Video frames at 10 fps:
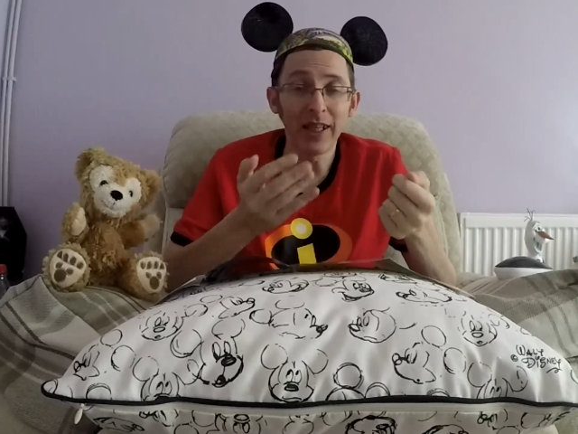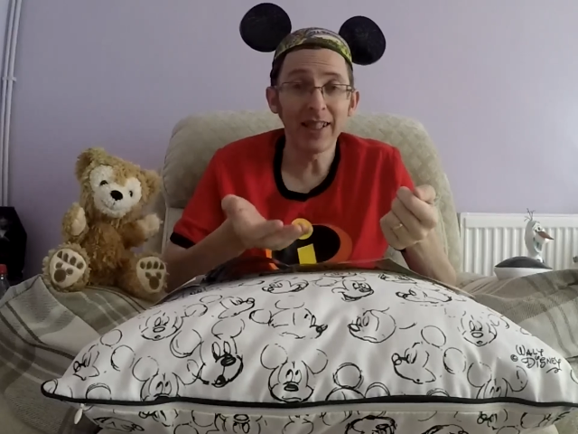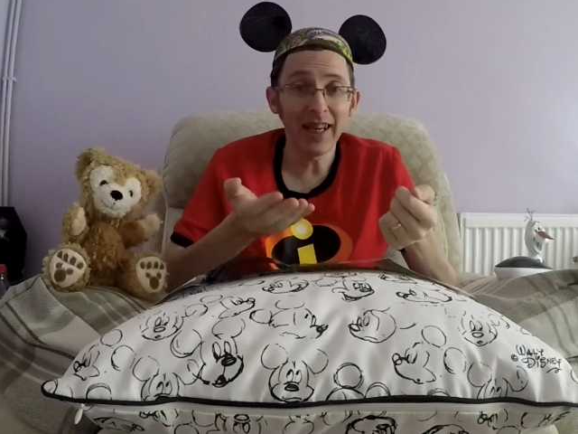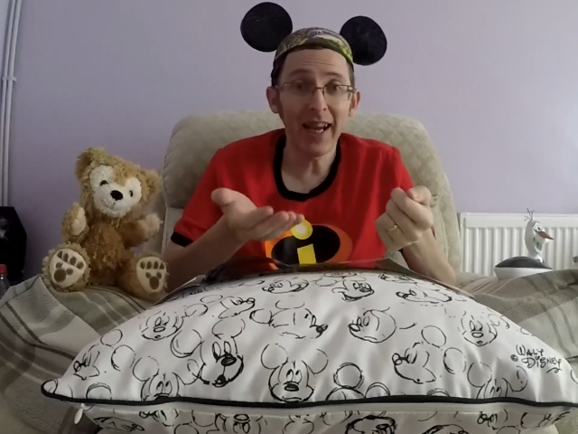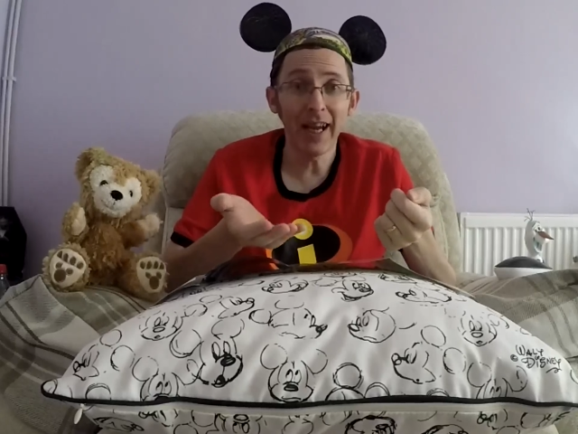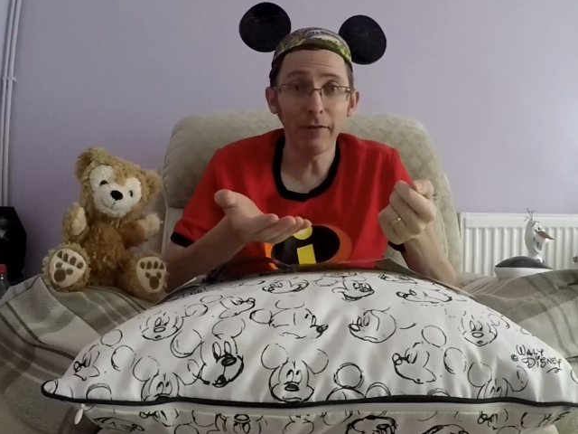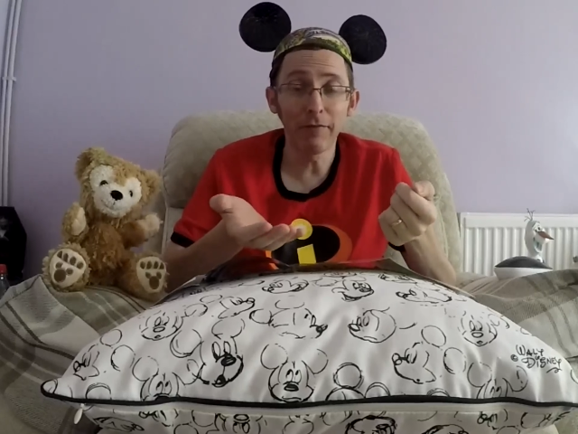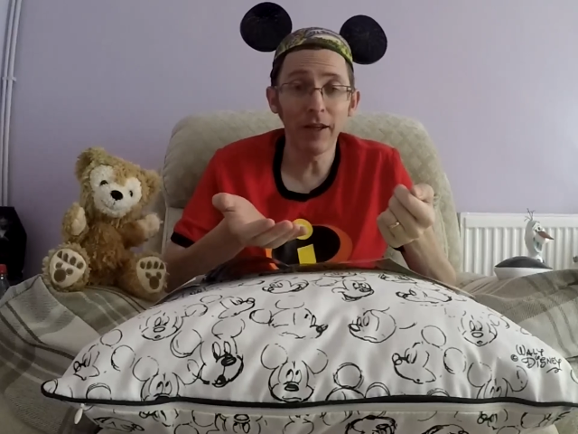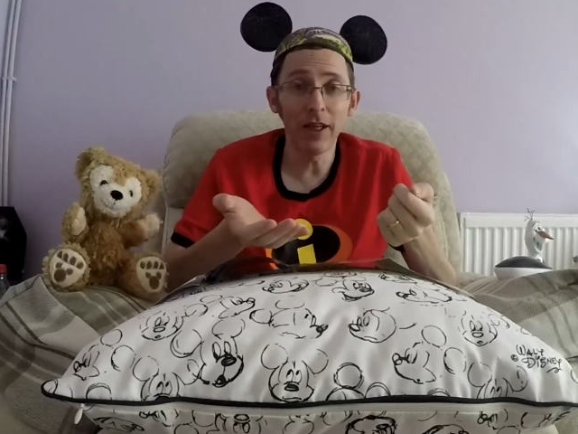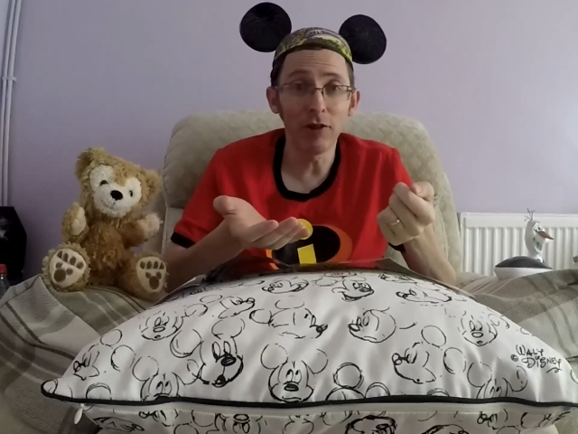get to hand
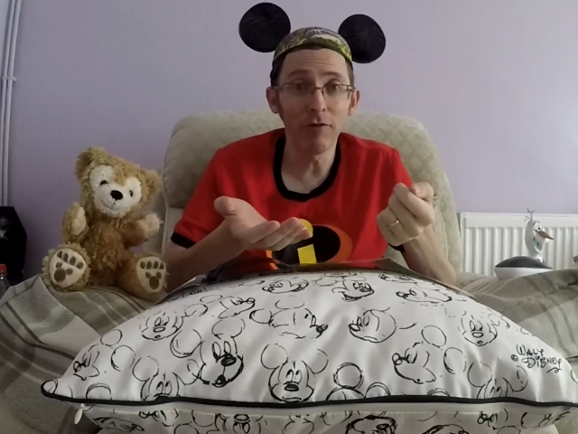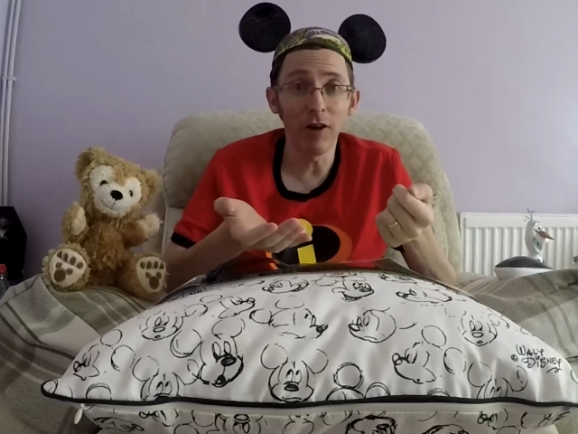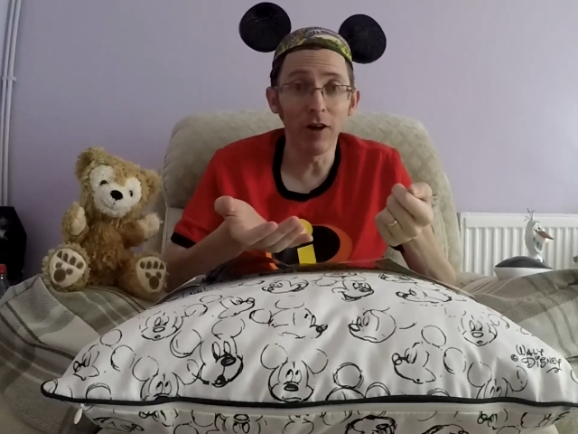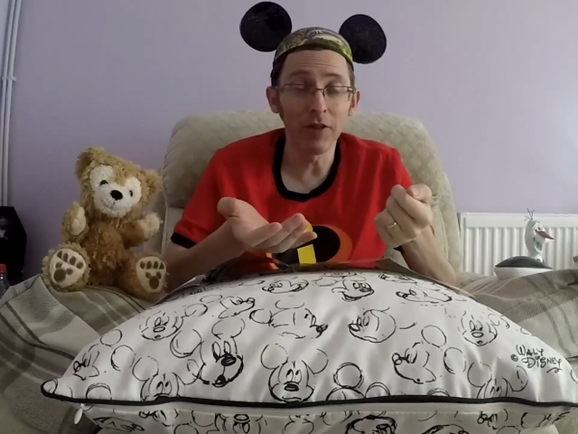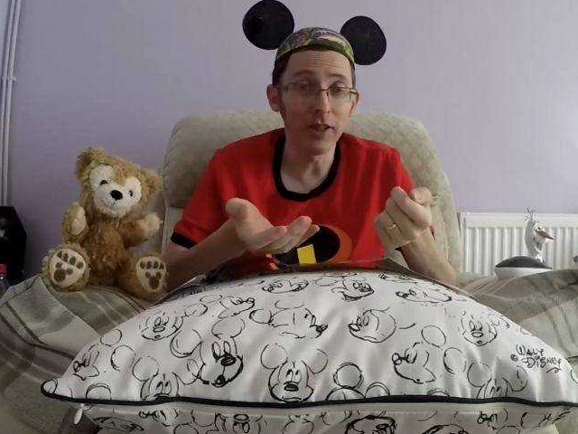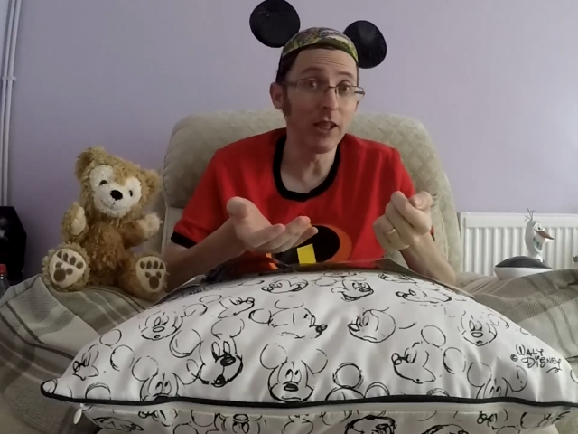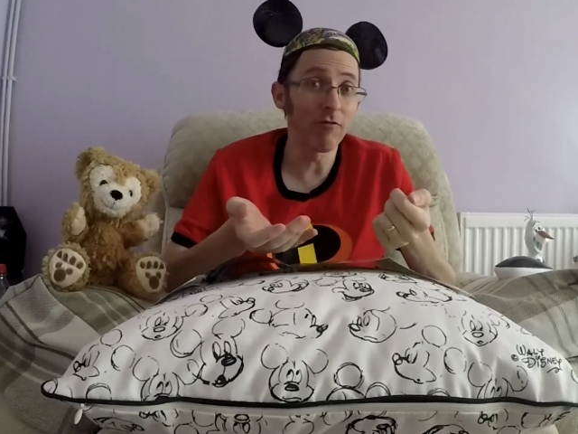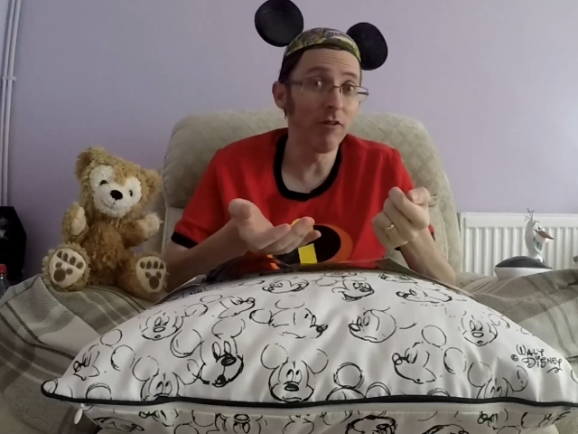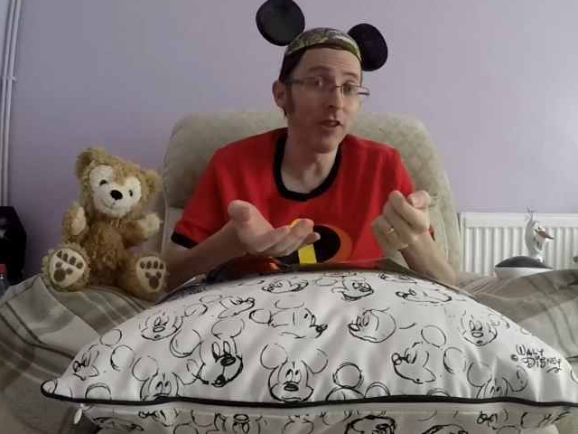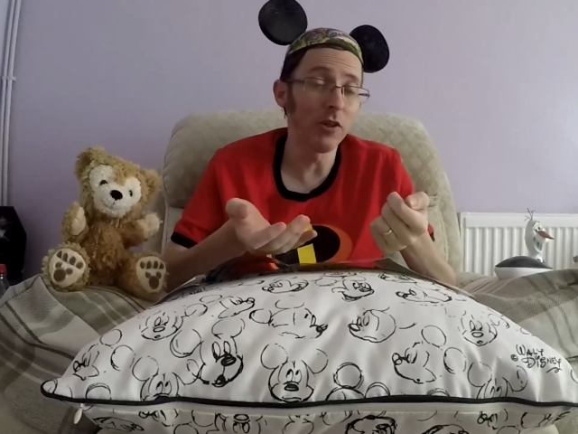feed giraffes, and that's
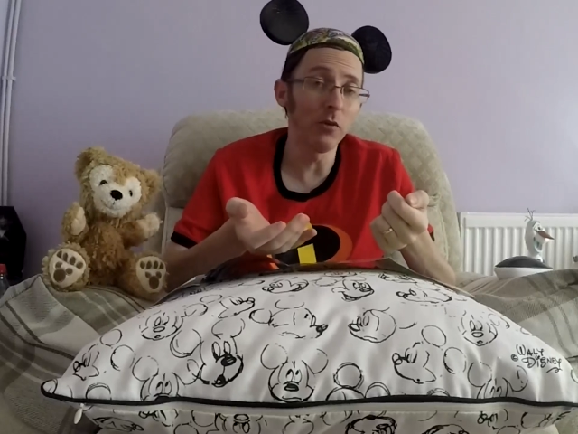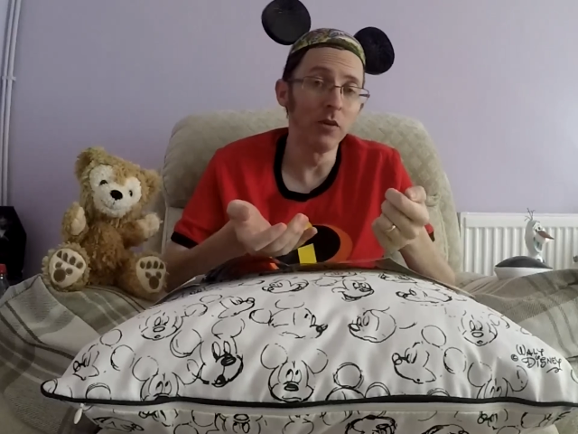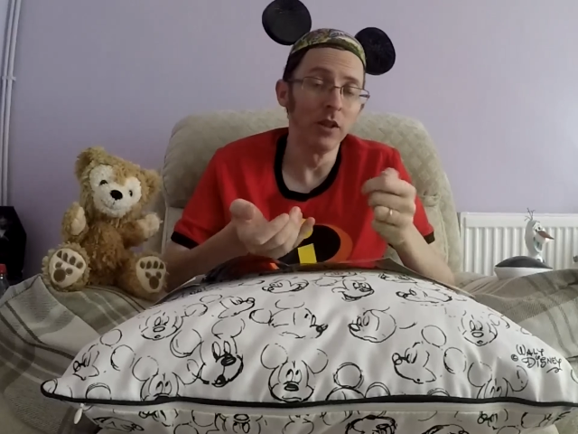really cool.